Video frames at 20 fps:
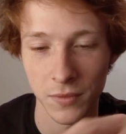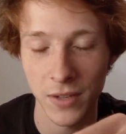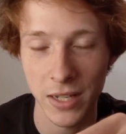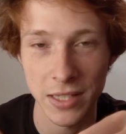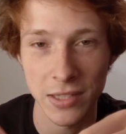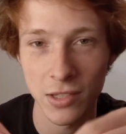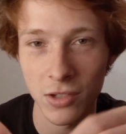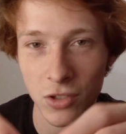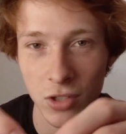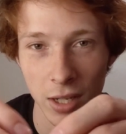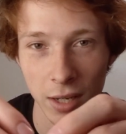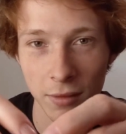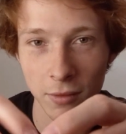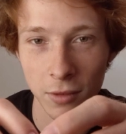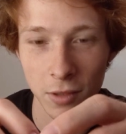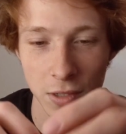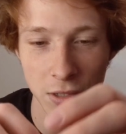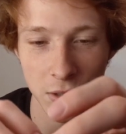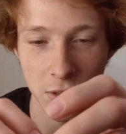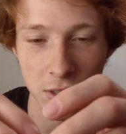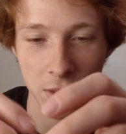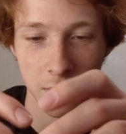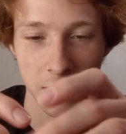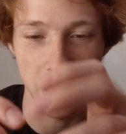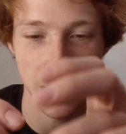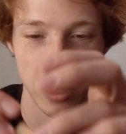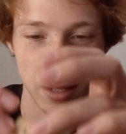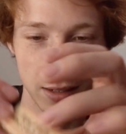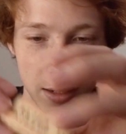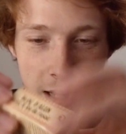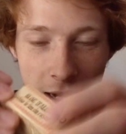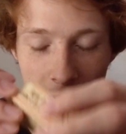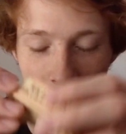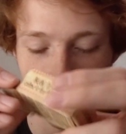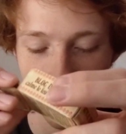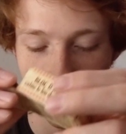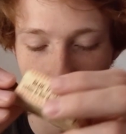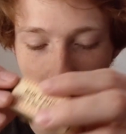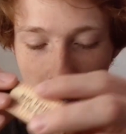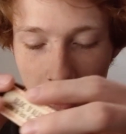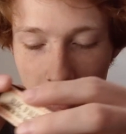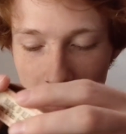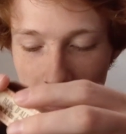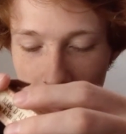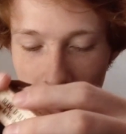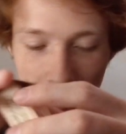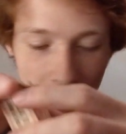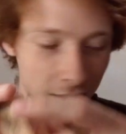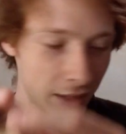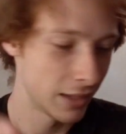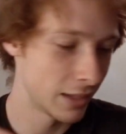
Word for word: fancy shaver to use an, an block.